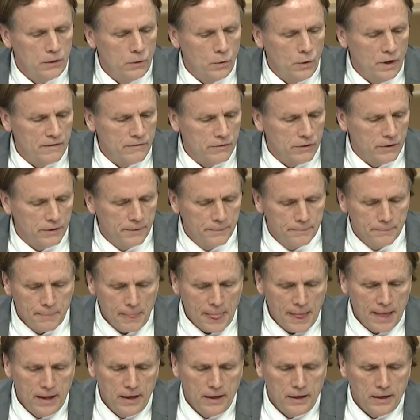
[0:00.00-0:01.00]
whoever,
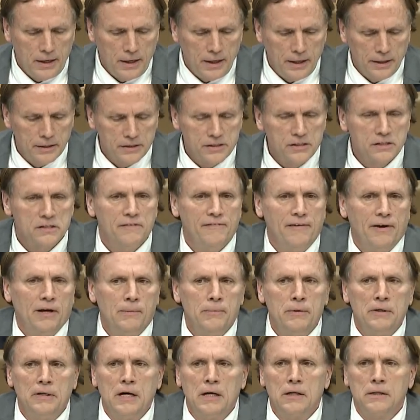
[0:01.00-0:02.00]
this is
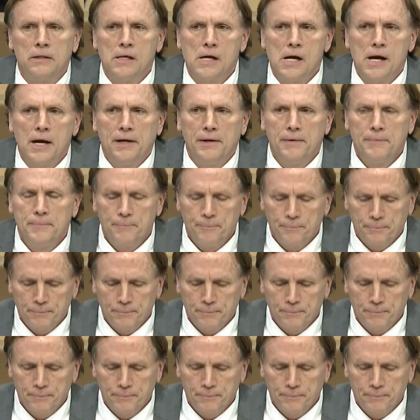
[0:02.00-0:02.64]
available online.